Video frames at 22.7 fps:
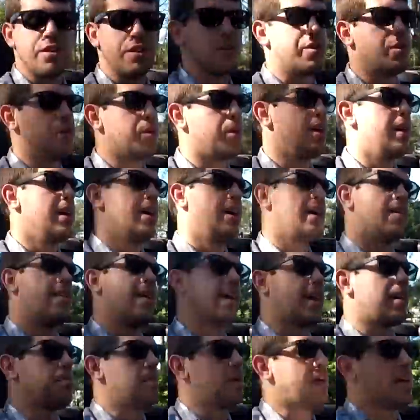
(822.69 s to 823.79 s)
new, they
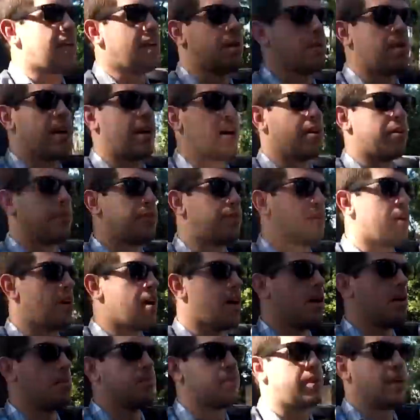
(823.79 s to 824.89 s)
can be anywhere
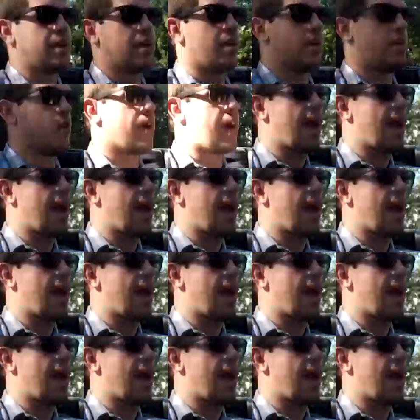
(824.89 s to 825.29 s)
from, you know,